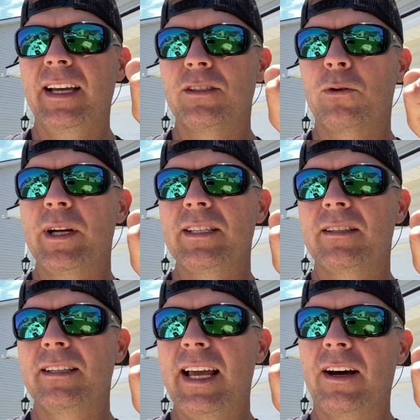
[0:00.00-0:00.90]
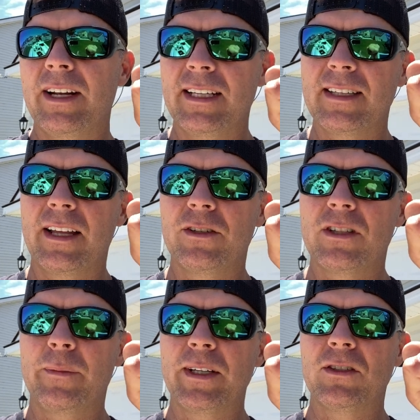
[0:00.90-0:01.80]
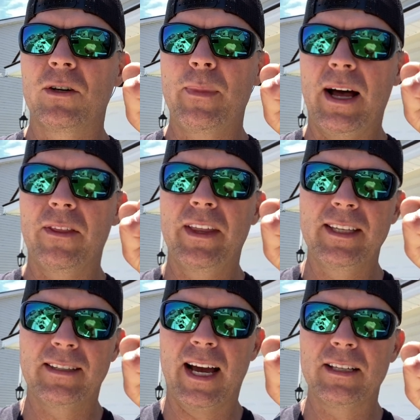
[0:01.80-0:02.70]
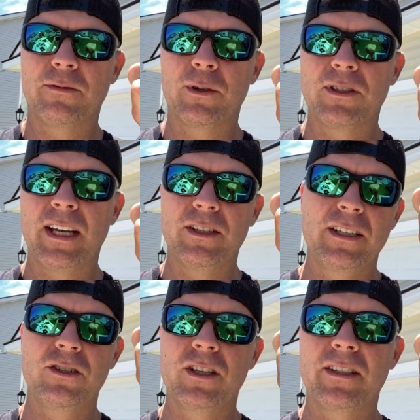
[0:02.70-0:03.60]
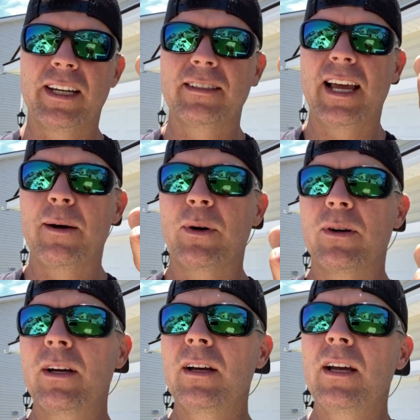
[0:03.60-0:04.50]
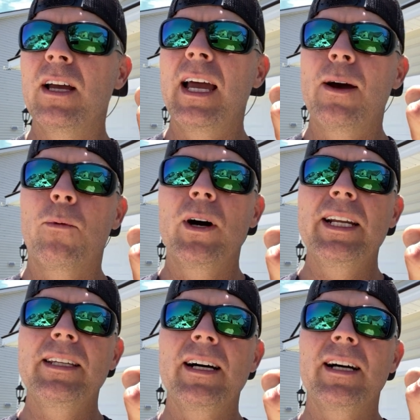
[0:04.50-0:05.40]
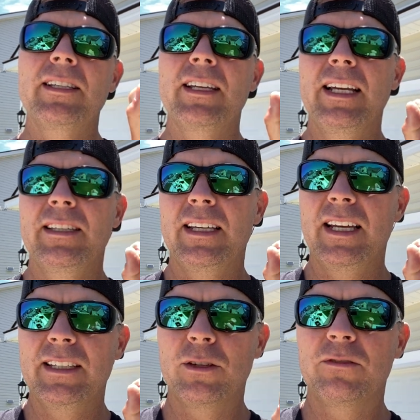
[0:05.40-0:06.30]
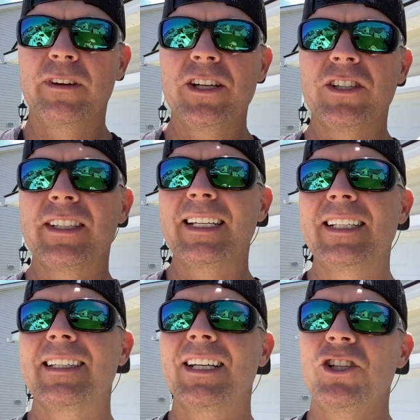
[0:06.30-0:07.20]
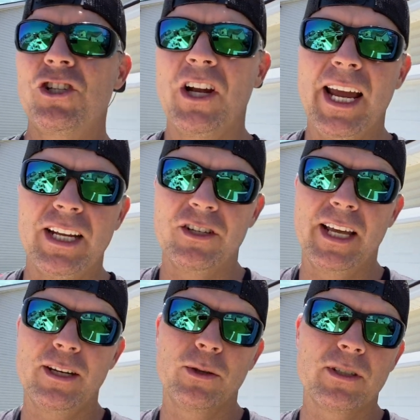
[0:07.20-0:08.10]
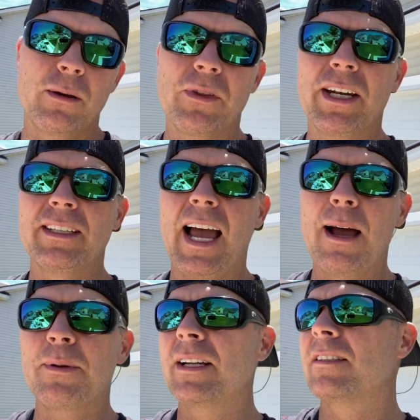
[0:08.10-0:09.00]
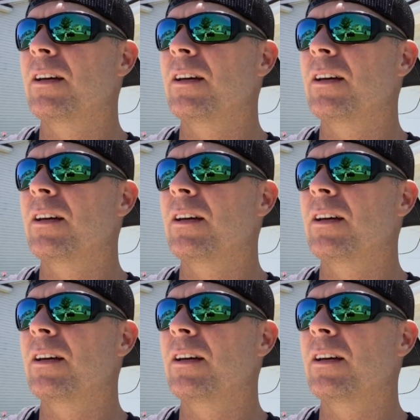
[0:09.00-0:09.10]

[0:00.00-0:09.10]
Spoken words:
and squeezes it down inside their stomach to about this size, for say, this is just an example. And what it does is those fish sense a change. They know something is happening,